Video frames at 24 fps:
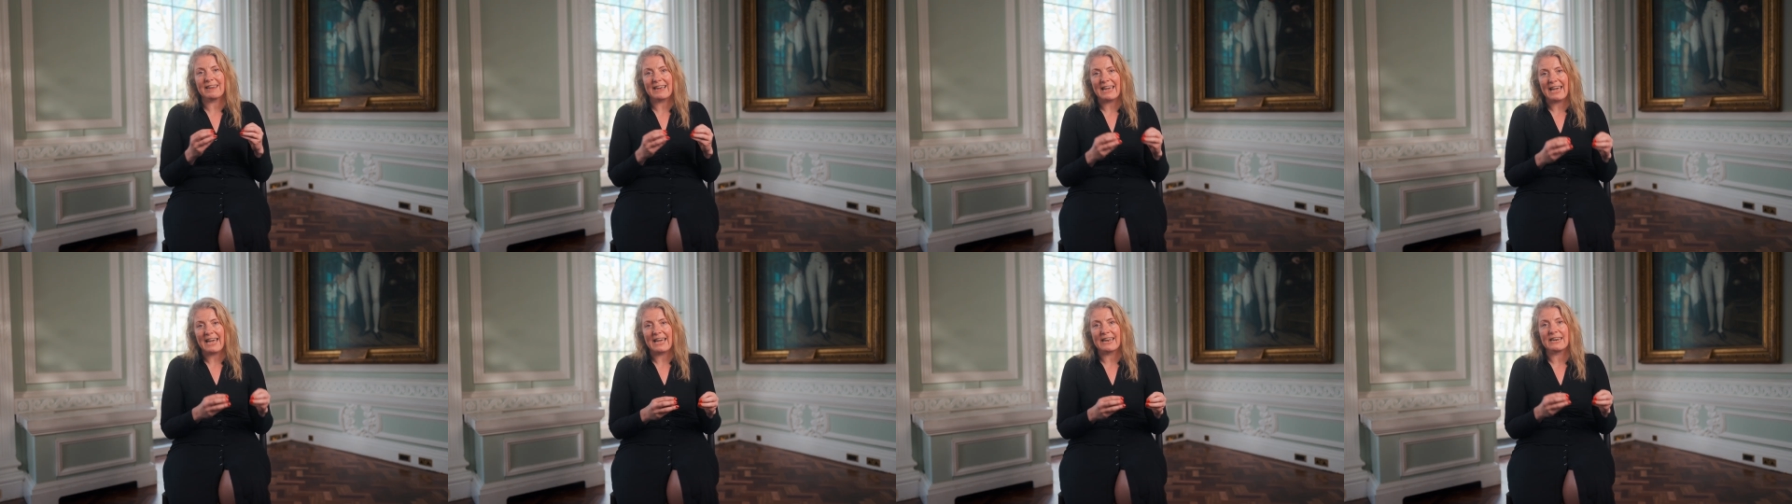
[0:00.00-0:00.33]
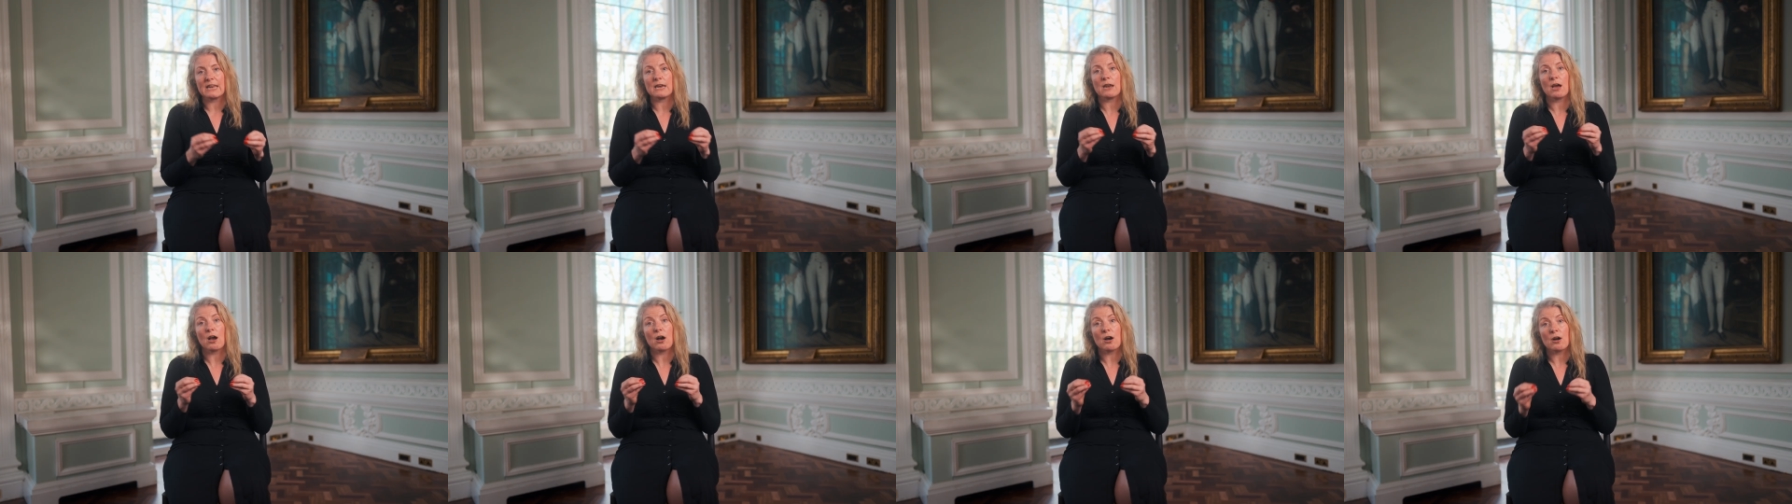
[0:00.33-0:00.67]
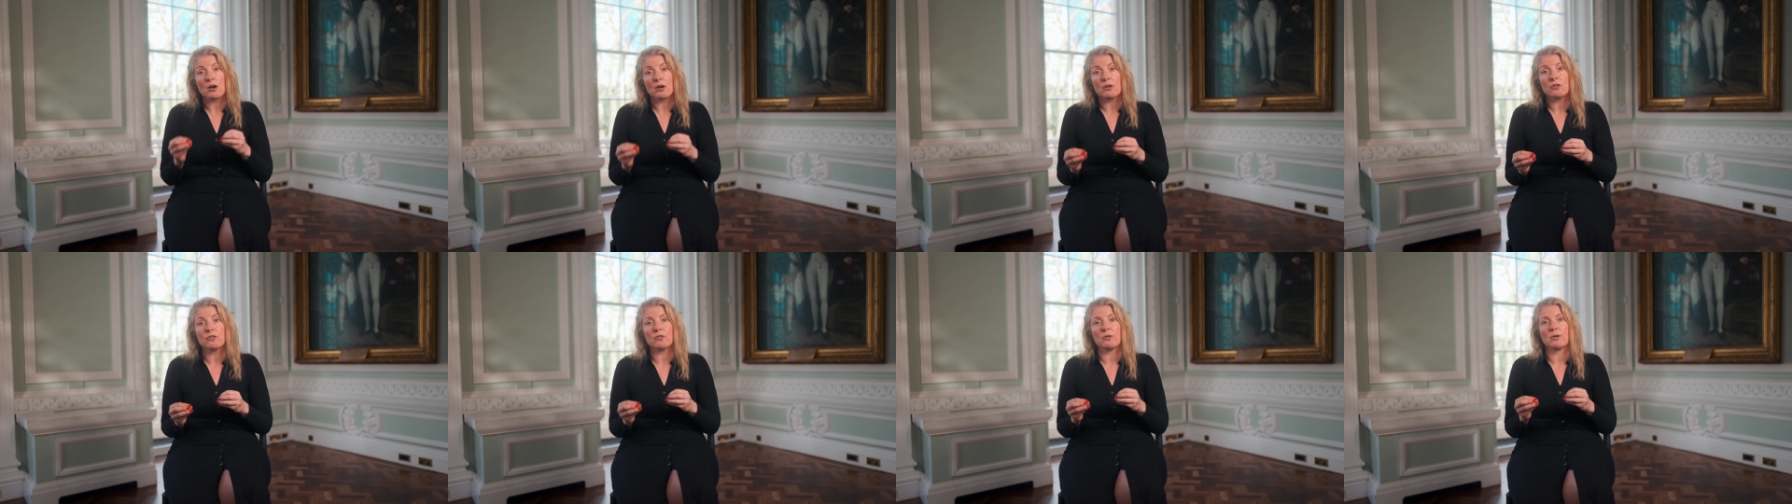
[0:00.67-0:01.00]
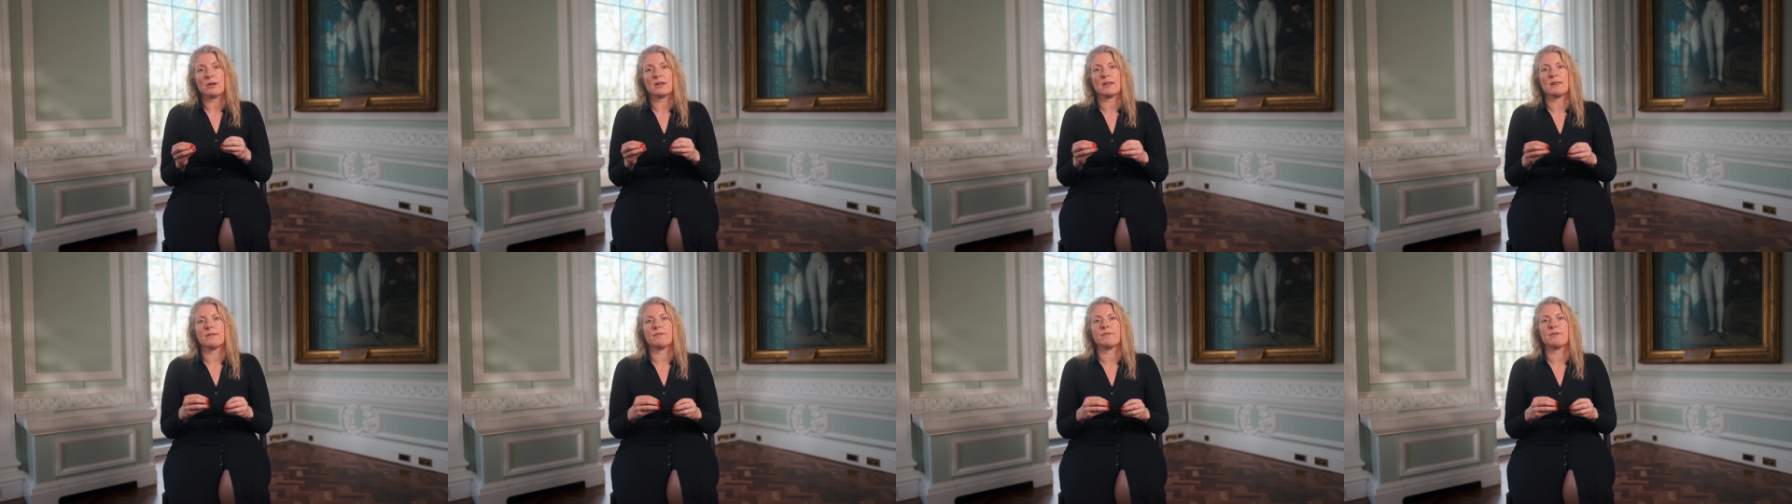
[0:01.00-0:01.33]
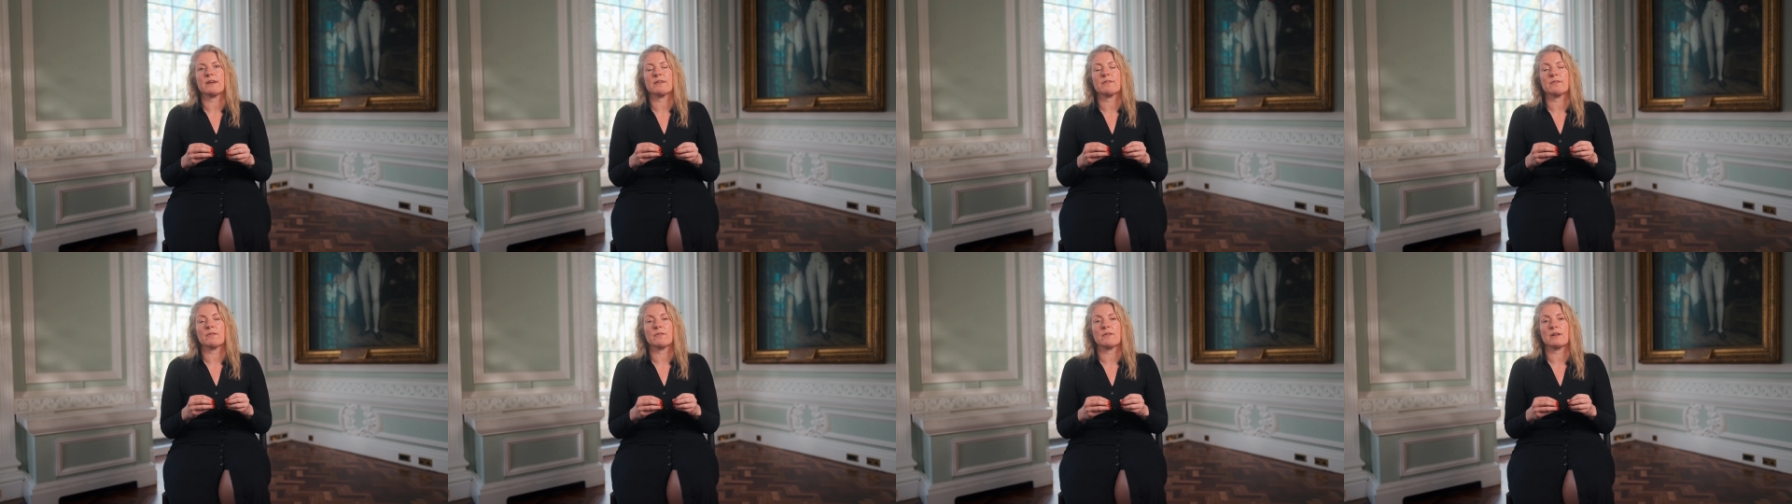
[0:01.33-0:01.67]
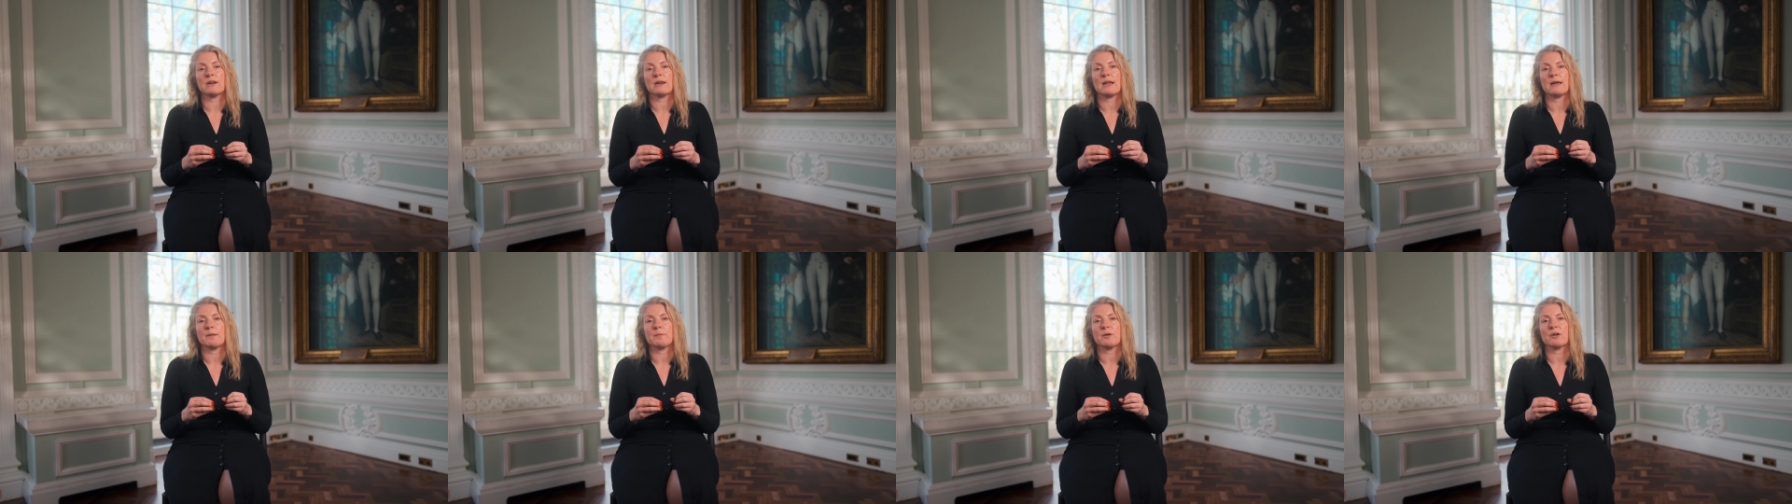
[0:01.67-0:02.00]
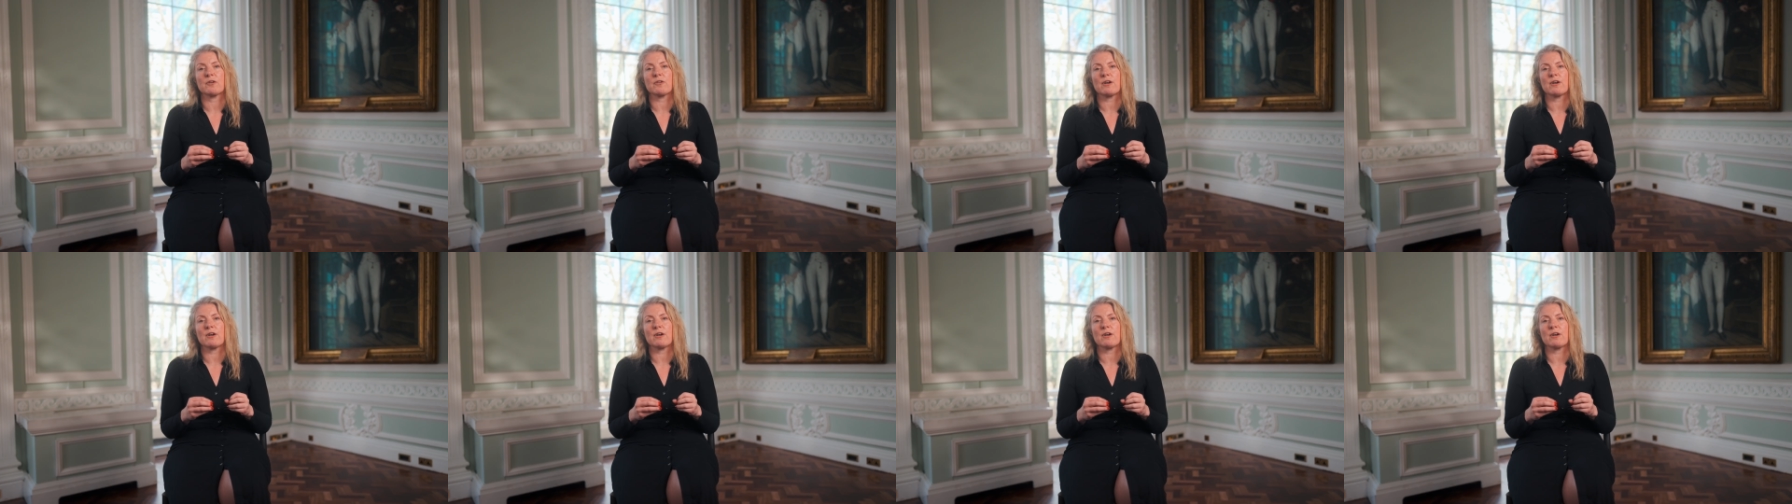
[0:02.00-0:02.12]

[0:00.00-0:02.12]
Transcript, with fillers: can and are doing in the face of the climate